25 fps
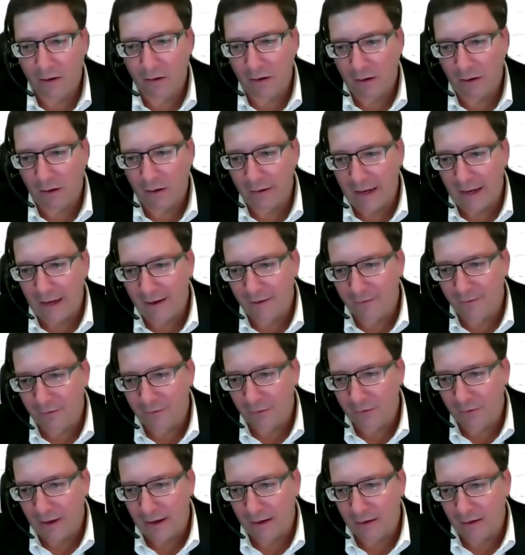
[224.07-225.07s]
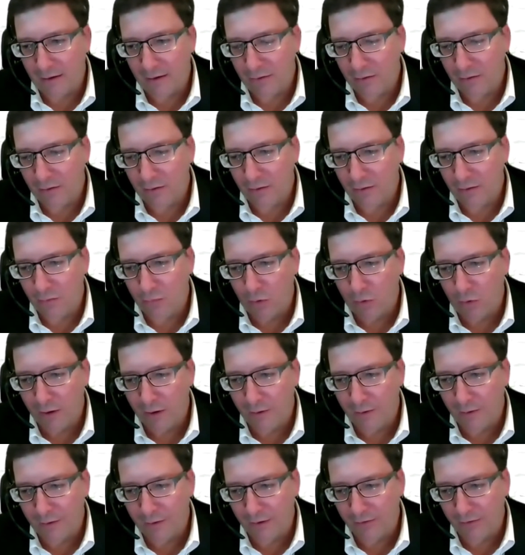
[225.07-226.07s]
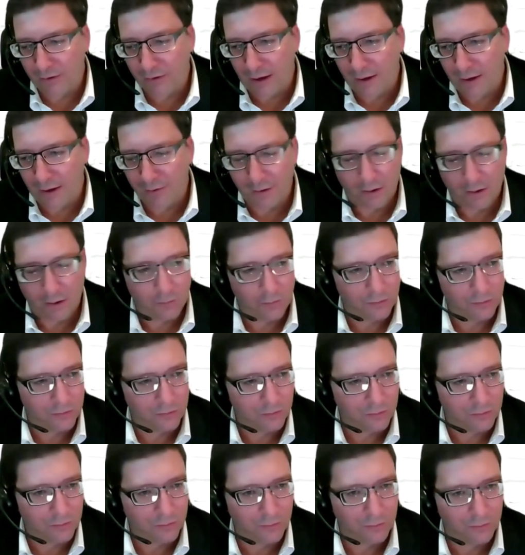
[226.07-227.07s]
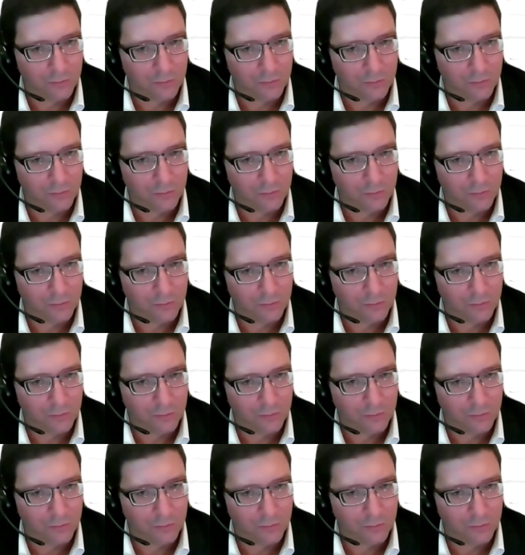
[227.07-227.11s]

I'll add to that. One of the things that I thought was